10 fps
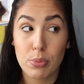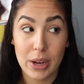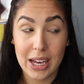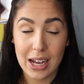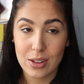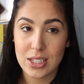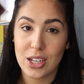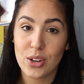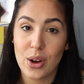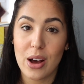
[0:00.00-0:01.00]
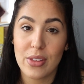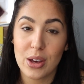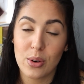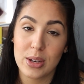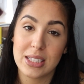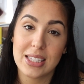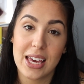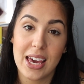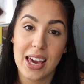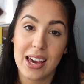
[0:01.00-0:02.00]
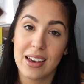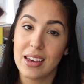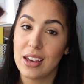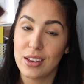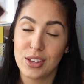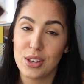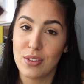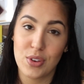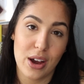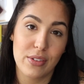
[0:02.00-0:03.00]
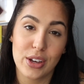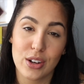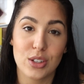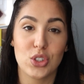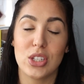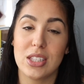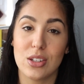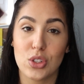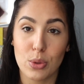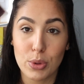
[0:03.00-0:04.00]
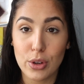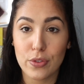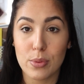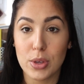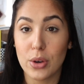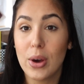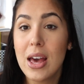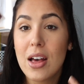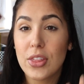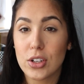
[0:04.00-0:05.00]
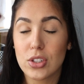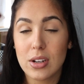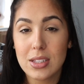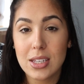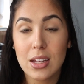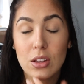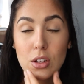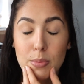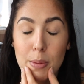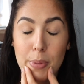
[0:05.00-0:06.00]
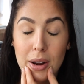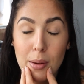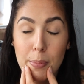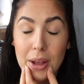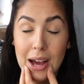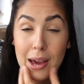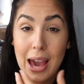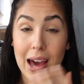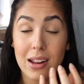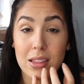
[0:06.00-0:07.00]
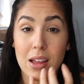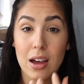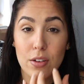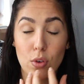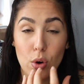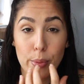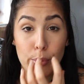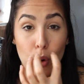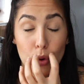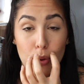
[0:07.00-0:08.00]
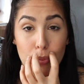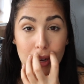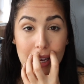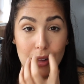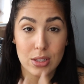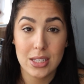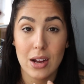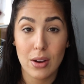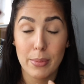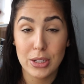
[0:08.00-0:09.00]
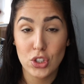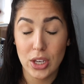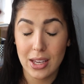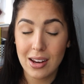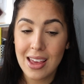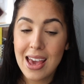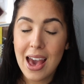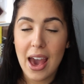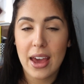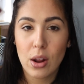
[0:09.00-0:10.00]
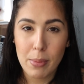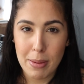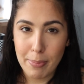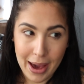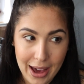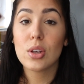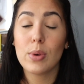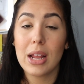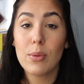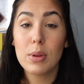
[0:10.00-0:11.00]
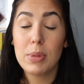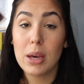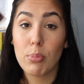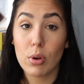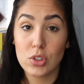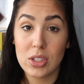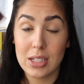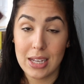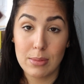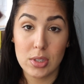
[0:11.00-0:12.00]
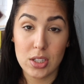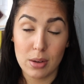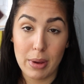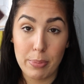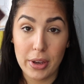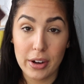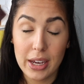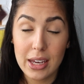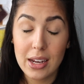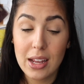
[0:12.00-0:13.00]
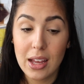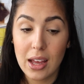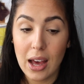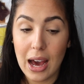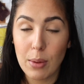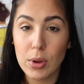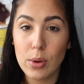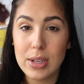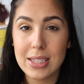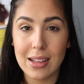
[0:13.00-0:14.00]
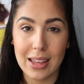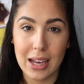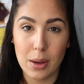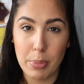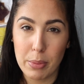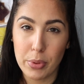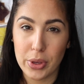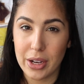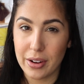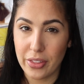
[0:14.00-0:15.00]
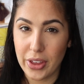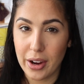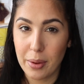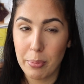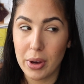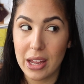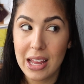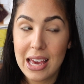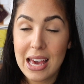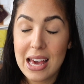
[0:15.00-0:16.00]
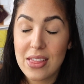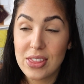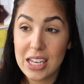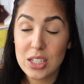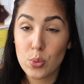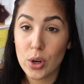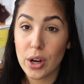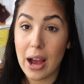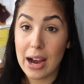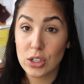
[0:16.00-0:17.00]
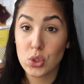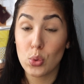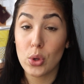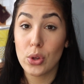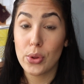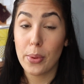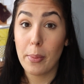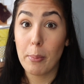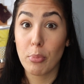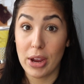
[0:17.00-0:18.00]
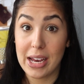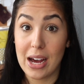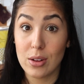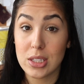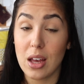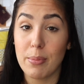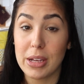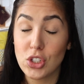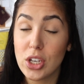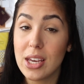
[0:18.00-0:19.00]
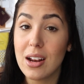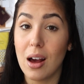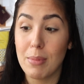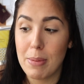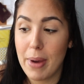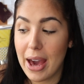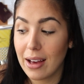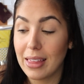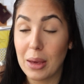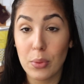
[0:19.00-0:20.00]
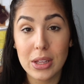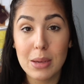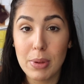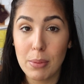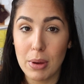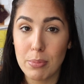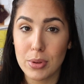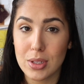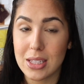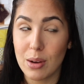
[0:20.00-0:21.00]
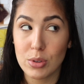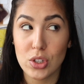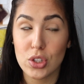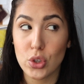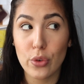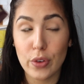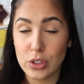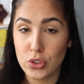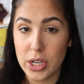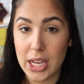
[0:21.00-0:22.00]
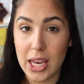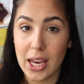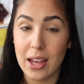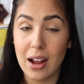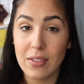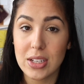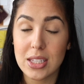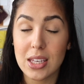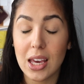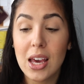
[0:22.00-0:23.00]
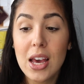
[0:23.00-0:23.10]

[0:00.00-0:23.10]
breakouts. And you know how they always say, if you're having a girl, she steals your beauty from you. They're starting to get a little bit better, but I had a lot of hormonal breakouts down on my chin and on my back. So when I would be approaching the time to start my period, I would always get like a pimple here and there. But these were actual breakouts on my chin, on my back, like really big pimples that were just so frustrating. And obviously